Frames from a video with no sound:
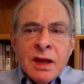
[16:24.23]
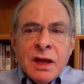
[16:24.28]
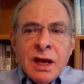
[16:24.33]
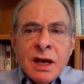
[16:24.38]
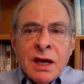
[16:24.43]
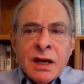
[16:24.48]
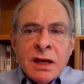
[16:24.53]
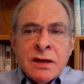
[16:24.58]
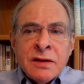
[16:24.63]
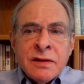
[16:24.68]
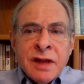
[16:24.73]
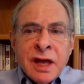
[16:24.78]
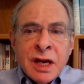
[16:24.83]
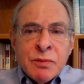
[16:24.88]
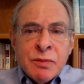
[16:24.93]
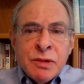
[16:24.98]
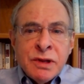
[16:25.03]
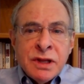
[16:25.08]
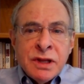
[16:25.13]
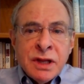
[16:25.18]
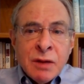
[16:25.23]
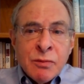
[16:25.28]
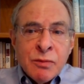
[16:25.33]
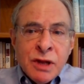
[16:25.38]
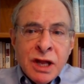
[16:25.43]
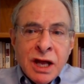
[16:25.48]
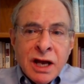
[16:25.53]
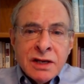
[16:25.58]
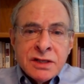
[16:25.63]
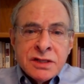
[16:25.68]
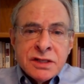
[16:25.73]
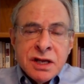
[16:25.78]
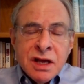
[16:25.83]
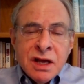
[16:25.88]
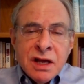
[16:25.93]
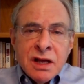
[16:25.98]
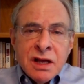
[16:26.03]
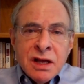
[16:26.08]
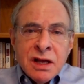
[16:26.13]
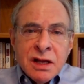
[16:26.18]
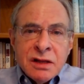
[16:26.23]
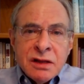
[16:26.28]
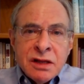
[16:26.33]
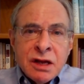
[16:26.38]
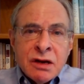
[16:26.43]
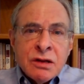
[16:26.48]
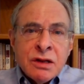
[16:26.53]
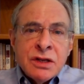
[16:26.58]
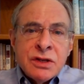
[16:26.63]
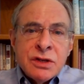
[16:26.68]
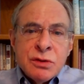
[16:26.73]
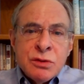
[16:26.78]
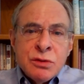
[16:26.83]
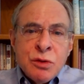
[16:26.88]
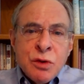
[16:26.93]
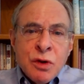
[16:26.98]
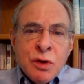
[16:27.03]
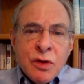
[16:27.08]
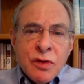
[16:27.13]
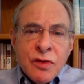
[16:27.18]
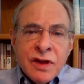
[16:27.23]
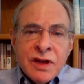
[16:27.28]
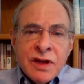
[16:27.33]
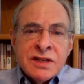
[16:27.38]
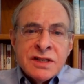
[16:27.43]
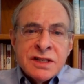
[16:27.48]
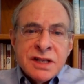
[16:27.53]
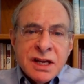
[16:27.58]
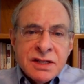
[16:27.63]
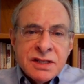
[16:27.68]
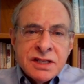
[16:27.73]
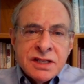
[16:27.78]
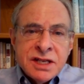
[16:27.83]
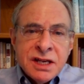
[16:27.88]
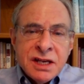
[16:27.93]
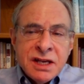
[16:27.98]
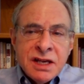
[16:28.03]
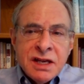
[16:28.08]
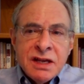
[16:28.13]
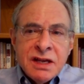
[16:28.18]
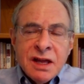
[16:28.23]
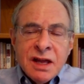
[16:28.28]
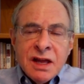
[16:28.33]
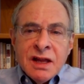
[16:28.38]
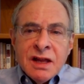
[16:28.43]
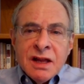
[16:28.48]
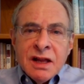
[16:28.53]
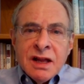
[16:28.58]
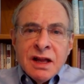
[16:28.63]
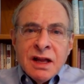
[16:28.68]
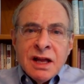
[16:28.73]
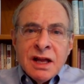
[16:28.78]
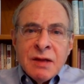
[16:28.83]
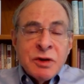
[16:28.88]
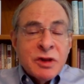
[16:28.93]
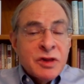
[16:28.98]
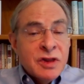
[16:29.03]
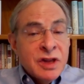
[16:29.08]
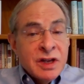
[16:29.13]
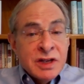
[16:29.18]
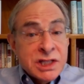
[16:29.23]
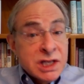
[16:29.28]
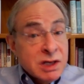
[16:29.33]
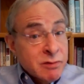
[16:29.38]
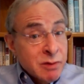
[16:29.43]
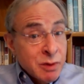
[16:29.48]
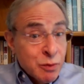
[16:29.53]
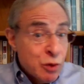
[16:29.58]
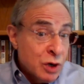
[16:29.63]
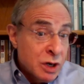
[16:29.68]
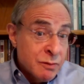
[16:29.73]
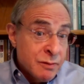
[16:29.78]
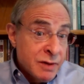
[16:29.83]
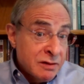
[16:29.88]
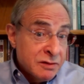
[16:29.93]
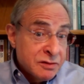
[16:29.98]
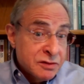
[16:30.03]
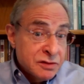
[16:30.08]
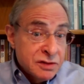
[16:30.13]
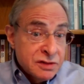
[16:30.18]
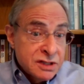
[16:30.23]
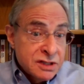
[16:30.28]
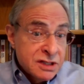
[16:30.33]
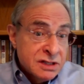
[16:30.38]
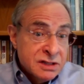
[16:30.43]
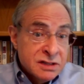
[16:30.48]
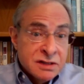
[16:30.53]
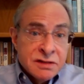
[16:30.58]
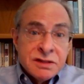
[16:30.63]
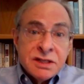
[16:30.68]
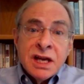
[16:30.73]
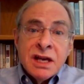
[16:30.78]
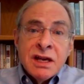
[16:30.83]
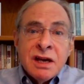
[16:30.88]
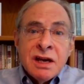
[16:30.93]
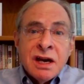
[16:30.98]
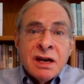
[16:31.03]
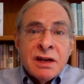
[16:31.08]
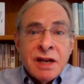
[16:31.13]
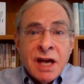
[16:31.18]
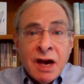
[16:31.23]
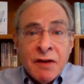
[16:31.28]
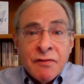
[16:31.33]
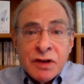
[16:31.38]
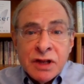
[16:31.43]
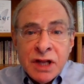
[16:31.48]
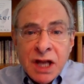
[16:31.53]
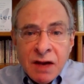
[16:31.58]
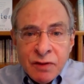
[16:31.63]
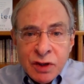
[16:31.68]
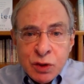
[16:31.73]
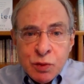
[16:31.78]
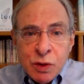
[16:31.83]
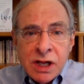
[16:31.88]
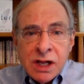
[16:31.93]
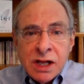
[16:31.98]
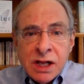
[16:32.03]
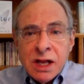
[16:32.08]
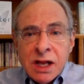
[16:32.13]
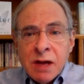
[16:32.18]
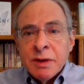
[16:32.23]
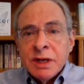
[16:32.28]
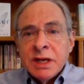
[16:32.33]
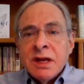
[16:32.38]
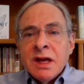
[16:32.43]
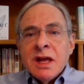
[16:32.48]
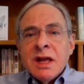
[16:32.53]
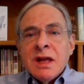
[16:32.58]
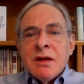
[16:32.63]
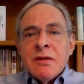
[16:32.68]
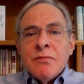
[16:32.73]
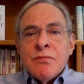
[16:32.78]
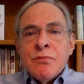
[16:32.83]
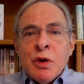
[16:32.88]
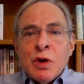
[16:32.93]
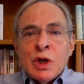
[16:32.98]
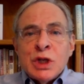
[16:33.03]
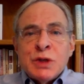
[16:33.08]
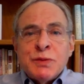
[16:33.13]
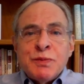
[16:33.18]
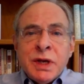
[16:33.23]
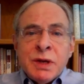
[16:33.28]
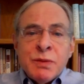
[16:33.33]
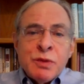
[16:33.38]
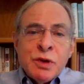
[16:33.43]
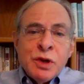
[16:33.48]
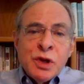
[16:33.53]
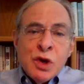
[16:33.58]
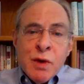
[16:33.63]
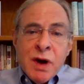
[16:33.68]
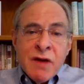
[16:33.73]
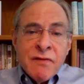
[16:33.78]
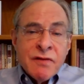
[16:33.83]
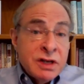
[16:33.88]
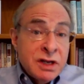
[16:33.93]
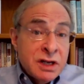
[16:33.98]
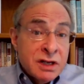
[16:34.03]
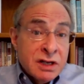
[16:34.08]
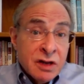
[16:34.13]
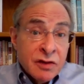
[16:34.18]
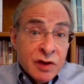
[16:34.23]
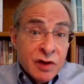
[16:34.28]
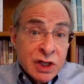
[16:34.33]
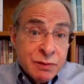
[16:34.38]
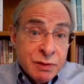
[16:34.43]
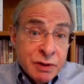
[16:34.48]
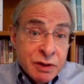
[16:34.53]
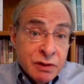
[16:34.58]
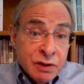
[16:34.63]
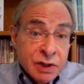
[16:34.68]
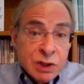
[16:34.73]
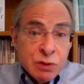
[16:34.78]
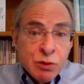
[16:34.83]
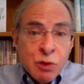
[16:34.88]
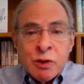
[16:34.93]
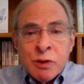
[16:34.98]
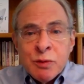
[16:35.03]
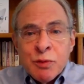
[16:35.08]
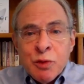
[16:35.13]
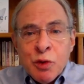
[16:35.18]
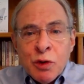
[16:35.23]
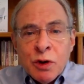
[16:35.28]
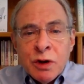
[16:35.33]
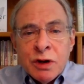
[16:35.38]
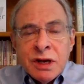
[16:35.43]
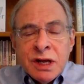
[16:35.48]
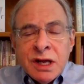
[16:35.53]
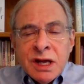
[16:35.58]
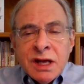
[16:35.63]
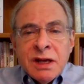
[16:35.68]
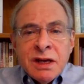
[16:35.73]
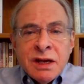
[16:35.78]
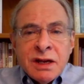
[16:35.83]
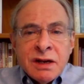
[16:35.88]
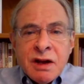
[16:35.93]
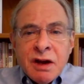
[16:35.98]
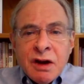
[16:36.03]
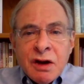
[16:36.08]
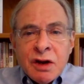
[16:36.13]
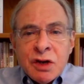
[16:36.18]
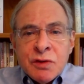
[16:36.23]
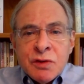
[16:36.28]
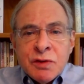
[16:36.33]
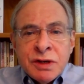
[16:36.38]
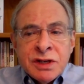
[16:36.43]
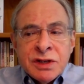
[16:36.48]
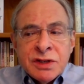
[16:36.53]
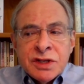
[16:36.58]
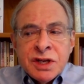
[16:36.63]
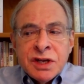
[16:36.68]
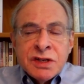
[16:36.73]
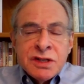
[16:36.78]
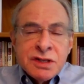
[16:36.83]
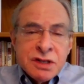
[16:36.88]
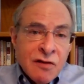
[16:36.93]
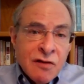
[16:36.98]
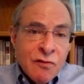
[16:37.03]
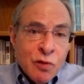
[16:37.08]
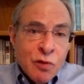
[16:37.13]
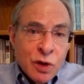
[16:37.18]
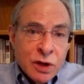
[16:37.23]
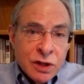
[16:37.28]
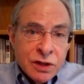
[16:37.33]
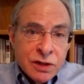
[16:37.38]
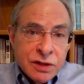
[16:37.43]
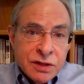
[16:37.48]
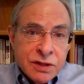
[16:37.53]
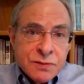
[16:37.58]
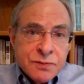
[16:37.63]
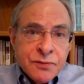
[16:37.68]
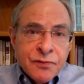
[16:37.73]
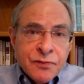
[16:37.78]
And that applies not only to things they see, but things they report about, say, an afterlife as well. I mean, most people who have a near-death experience will report encountering deceased loved ones.